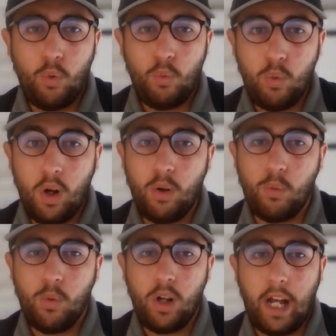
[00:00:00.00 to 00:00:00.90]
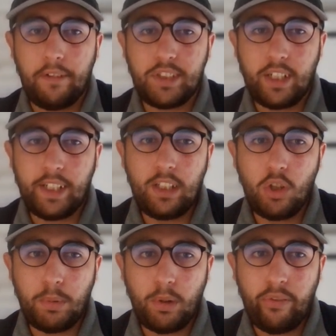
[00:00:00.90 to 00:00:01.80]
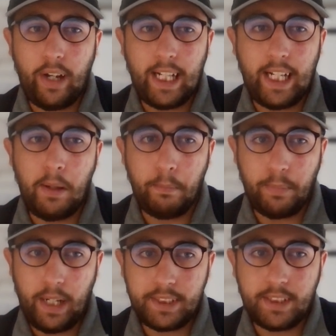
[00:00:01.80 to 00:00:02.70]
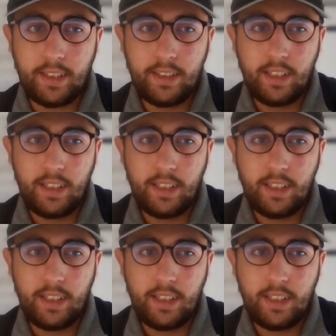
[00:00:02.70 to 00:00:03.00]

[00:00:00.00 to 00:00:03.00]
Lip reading: whoa, after reading your profile, I am impressed.